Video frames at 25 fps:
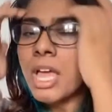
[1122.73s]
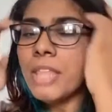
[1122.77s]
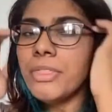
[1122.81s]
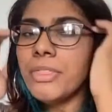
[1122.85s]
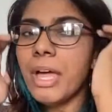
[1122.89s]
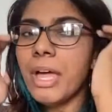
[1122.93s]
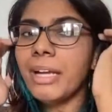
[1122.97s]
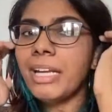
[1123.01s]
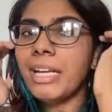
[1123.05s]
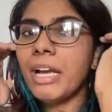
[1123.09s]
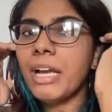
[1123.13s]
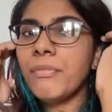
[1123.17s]

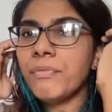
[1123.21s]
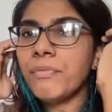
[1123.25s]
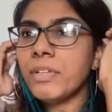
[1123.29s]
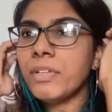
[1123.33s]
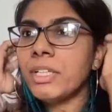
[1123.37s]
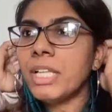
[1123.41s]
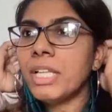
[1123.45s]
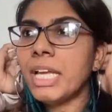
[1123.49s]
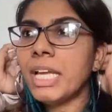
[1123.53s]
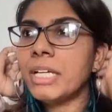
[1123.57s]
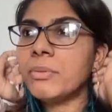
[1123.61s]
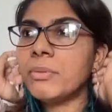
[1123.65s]
That I
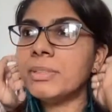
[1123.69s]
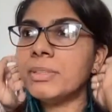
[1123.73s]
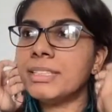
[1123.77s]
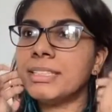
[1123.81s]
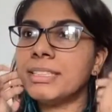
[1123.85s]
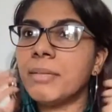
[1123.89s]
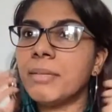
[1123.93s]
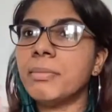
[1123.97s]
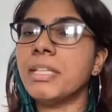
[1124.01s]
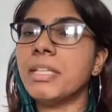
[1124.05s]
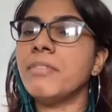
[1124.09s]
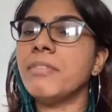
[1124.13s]
feel like was
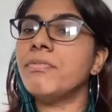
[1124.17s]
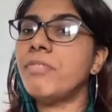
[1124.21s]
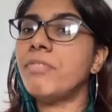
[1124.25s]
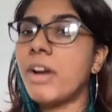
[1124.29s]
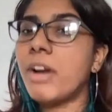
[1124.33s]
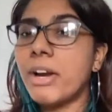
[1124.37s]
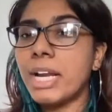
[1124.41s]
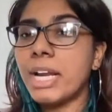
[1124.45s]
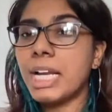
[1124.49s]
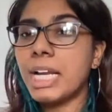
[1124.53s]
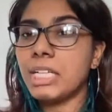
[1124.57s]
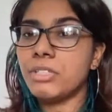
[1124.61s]
something
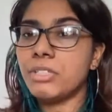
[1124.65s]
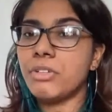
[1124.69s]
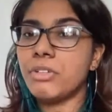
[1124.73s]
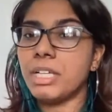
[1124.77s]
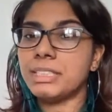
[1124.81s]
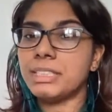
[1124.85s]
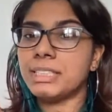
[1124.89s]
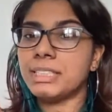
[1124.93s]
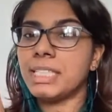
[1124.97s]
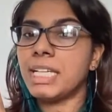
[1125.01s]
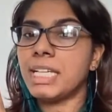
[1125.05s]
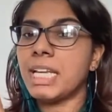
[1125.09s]
very
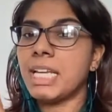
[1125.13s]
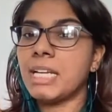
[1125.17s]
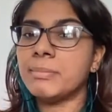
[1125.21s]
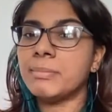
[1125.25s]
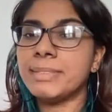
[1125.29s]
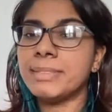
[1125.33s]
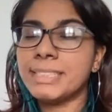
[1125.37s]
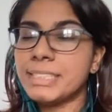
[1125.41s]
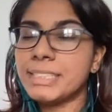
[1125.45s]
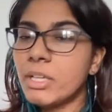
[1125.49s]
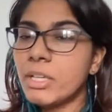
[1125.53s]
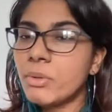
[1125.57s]
interesting, and I'm
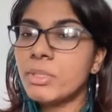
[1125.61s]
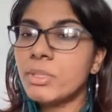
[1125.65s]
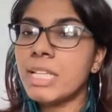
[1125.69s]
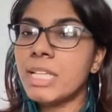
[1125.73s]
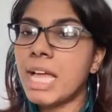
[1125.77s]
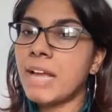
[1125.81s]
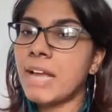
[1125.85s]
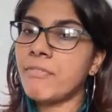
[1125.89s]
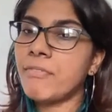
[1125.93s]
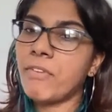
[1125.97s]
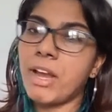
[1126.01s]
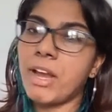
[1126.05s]
so
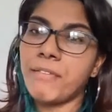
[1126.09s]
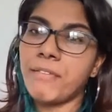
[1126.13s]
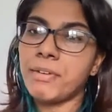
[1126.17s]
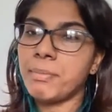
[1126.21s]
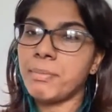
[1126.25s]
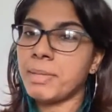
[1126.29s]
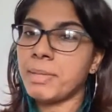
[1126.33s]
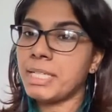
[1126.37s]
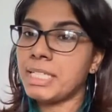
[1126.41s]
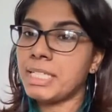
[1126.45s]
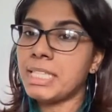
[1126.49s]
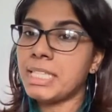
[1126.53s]
glad for
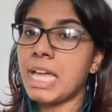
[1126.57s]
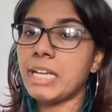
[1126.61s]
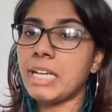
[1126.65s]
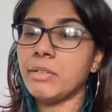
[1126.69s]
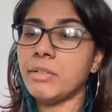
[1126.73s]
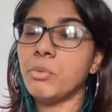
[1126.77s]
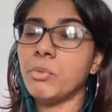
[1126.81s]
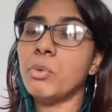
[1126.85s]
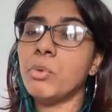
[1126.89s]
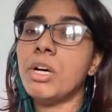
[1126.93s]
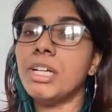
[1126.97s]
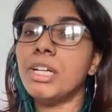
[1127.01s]
everybody
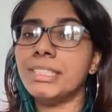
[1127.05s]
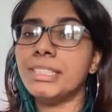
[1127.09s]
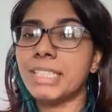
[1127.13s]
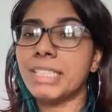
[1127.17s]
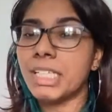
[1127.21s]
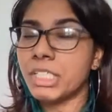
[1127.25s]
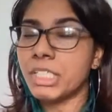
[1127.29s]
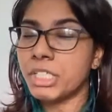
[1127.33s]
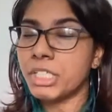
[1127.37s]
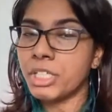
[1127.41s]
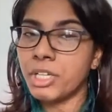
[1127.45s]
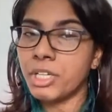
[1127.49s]
that was
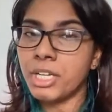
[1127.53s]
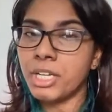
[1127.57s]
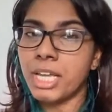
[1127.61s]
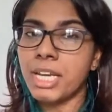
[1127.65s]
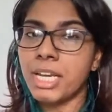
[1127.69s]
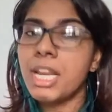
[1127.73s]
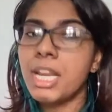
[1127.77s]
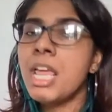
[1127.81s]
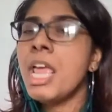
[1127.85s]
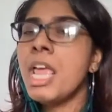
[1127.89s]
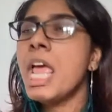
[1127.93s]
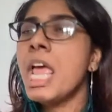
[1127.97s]
tuning
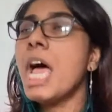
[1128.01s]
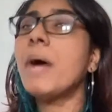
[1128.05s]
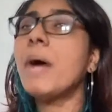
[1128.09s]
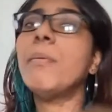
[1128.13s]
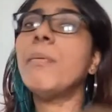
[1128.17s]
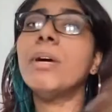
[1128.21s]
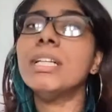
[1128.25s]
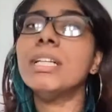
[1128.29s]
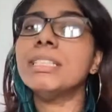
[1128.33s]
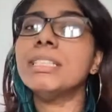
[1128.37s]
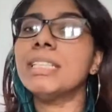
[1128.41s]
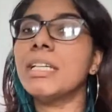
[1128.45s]
in. I
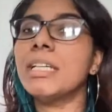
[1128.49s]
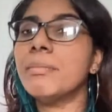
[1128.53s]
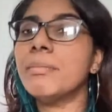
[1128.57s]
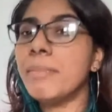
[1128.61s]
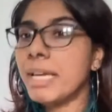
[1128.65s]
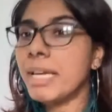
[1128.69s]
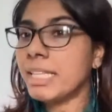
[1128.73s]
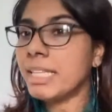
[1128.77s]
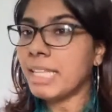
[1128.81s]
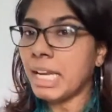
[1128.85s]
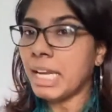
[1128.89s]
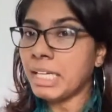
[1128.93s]
want to say a
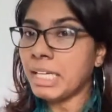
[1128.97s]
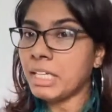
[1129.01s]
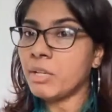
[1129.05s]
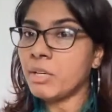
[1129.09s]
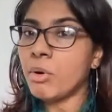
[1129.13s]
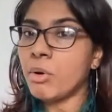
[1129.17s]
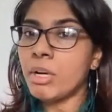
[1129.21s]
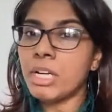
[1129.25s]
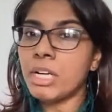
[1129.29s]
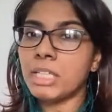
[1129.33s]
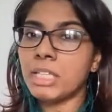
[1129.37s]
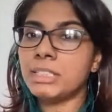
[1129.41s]
big thank you
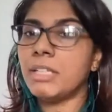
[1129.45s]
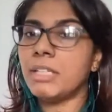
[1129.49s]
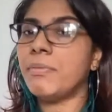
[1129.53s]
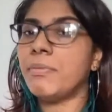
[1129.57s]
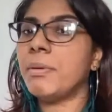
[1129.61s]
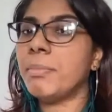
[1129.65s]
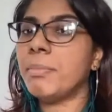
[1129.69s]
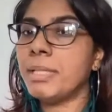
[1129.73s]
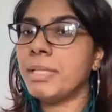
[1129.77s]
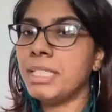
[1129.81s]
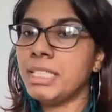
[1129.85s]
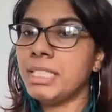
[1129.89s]
going out to
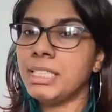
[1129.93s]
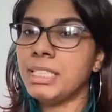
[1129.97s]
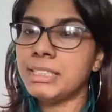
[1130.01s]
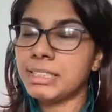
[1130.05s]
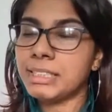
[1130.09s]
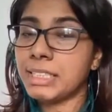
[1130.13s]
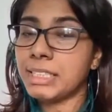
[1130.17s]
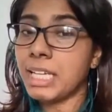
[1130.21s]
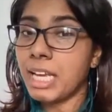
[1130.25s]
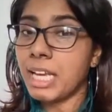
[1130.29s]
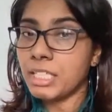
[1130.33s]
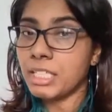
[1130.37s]
everybody
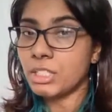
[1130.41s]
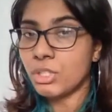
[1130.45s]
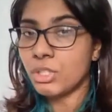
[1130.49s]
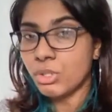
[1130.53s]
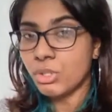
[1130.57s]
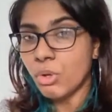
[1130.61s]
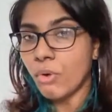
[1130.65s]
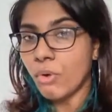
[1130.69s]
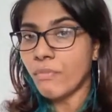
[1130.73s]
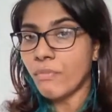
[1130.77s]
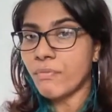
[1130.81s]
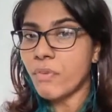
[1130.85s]
listening in
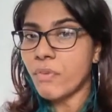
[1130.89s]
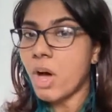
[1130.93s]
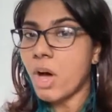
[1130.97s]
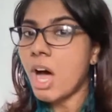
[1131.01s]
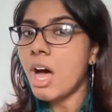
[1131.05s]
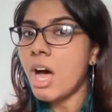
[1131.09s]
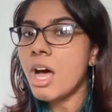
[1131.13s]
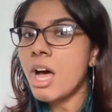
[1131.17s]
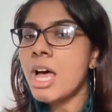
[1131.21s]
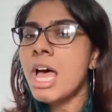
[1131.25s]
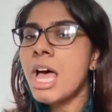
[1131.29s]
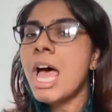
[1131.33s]
so
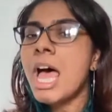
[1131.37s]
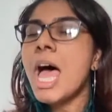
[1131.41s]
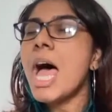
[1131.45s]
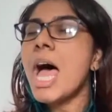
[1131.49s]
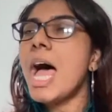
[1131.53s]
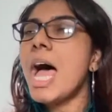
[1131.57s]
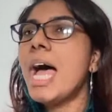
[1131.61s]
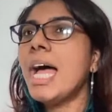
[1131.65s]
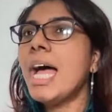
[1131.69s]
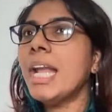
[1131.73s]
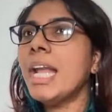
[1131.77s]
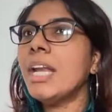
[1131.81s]
far.
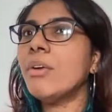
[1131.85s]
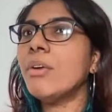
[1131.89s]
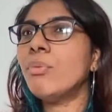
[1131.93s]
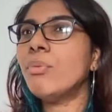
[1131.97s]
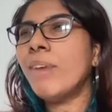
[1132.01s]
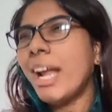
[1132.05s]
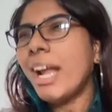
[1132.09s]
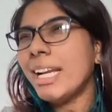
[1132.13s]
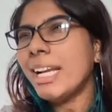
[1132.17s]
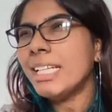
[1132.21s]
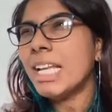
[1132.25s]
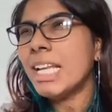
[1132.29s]
And
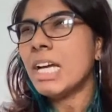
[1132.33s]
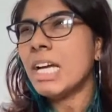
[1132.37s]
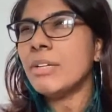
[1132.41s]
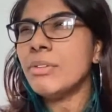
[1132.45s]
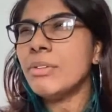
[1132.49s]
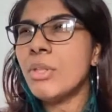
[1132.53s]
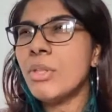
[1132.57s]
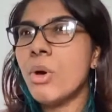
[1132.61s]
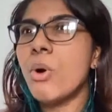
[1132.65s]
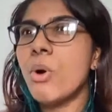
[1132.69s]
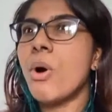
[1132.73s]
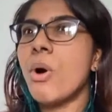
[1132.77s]
right now,
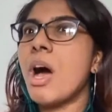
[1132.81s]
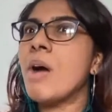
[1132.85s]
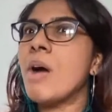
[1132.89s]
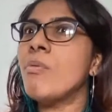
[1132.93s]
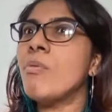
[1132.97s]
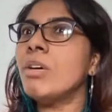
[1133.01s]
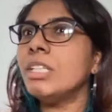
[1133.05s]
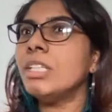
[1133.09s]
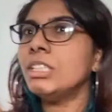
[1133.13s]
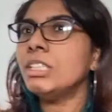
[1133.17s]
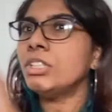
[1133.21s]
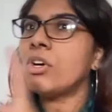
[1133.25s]
though, I
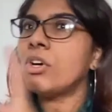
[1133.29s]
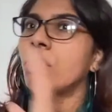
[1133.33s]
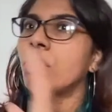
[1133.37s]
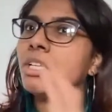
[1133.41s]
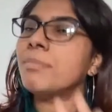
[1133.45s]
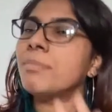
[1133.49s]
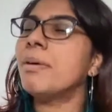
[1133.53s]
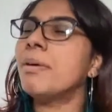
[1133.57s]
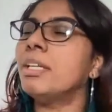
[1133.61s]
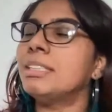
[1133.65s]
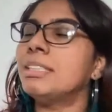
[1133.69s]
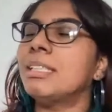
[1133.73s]
want to talk
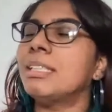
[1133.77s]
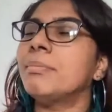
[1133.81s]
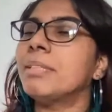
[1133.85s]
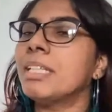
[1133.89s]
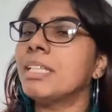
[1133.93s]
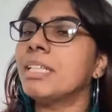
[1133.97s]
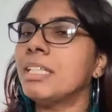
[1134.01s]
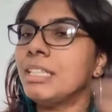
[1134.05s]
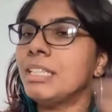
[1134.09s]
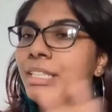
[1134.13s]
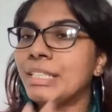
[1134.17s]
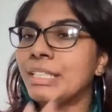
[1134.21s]
about
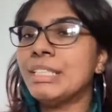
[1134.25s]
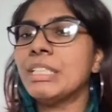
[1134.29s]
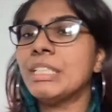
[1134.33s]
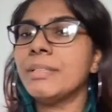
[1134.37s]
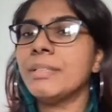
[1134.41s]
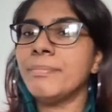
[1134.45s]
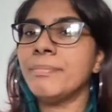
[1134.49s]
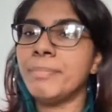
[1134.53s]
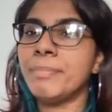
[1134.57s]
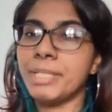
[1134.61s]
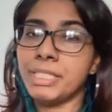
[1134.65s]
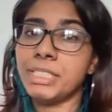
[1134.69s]
something a
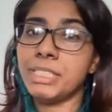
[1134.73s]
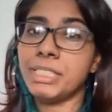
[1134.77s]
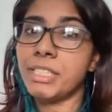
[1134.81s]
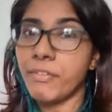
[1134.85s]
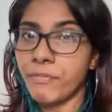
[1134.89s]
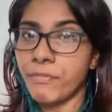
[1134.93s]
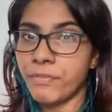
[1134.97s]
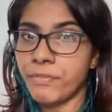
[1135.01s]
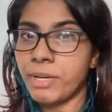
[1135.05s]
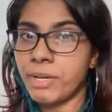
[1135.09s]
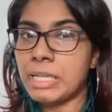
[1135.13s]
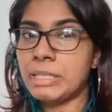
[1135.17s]
little bit
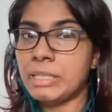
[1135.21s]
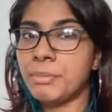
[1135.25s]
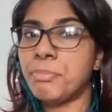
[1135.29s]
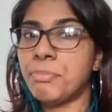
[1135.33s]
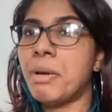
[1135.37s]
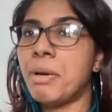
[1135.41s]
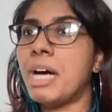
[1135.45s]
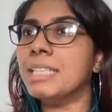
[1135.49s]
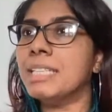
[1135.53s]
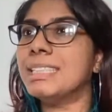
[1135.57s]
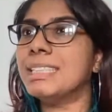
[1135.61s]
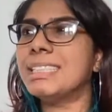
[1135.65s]
different,
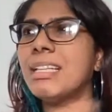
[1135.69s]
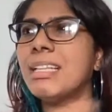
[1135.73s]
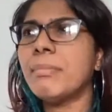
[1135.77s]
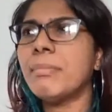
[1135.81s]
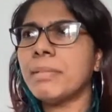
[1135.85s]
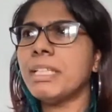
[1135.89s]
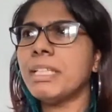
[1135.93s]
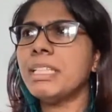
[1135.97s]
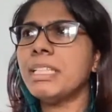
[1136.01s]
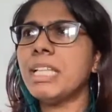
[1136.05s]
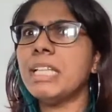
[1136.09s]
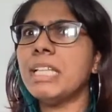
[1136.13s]
but
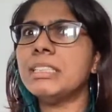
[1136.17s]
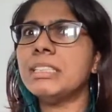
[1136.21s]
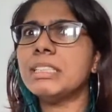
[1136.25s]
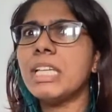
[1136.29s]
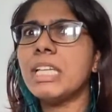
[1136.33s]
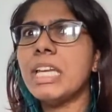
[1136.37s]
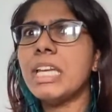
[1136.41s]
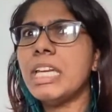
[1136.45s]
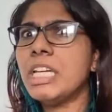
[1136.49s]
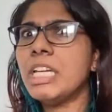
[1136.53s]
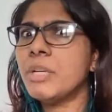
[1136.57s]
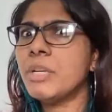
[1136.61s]
something that's
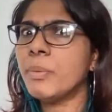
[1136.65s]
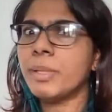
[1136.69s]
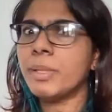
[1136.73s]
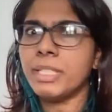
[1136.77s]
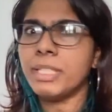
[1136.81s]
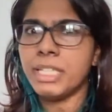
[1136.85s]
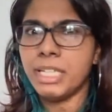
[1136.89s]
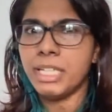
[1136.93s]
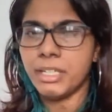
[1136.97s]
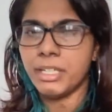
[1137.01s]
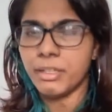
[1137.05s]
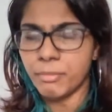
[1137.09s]

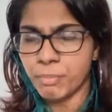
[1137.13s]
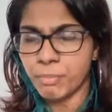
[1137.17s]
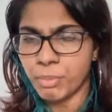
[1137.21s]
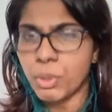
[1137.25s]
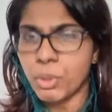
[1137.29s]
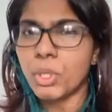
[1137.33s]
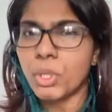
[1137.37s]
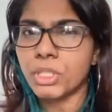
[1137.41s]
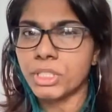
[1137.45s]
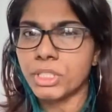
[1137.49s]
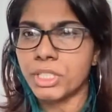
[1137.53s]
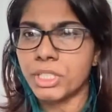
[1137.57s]
equally
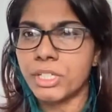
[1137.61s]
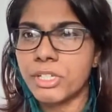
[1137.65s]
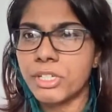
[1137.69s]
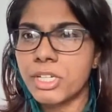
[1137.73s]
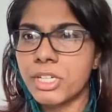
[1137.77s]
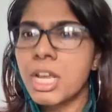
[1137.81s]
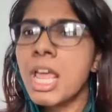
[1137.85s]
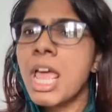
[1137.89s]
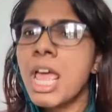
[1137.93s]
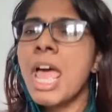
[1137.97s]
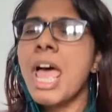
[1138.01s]
important.